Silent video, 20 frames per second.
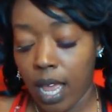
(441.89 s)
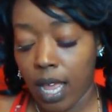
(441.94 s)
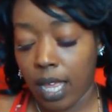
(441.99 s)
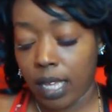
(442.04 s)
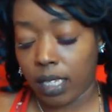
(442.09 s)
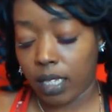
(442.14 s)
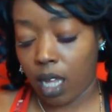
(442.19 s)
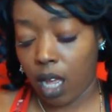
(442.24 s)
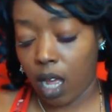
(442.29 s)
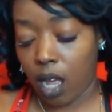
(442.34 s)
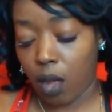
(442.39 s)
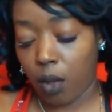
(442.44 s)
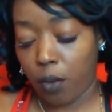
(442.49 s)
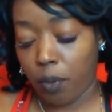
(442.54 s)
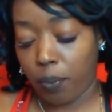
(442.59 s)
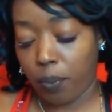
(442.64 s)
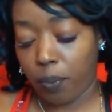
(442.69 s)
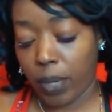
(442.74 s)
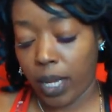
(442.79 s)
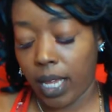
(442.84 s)
It's
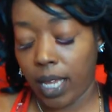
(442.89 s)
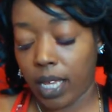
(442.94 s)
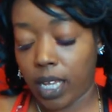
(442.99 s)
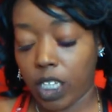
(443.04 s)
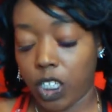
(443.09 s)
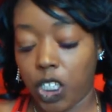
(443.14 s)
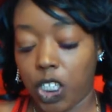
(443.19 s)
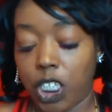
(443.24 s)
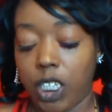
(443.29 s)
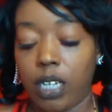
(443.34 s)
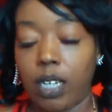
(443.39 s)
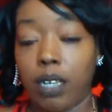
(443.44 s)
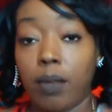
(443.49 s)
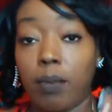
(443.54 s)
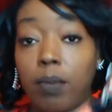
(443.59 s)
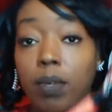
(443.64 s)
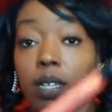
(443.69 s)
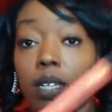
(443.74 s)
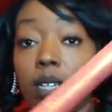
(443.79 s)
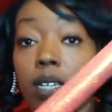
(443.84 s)
called Pink
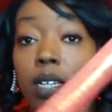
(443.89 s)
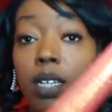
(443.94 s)
Gem.